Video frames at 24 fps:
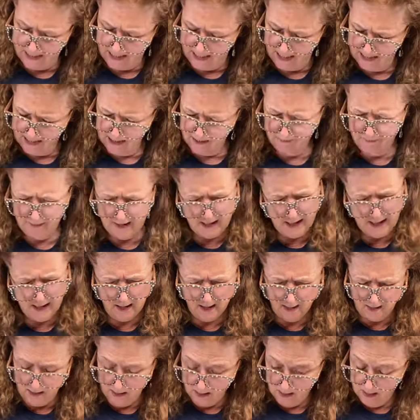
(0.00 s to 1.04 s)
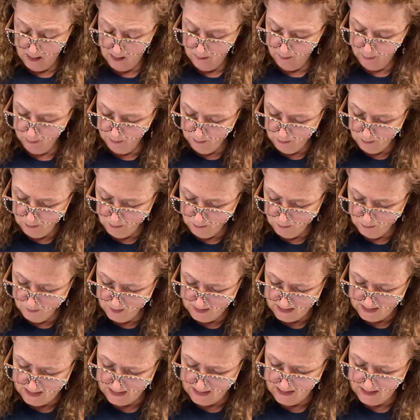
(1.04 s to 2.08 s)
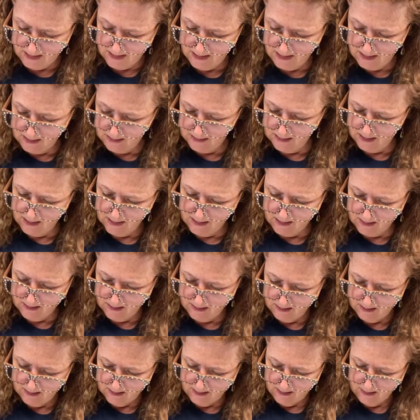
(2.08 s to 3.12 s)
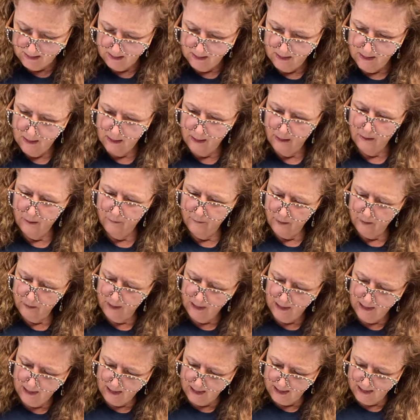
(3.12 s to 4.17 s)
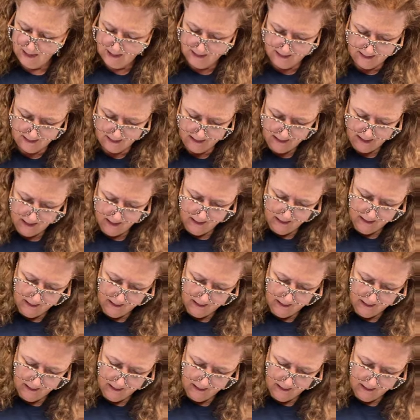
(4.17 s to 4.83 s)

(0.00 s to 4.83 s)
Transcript: It's kind of a blue-green. It's kind of very light.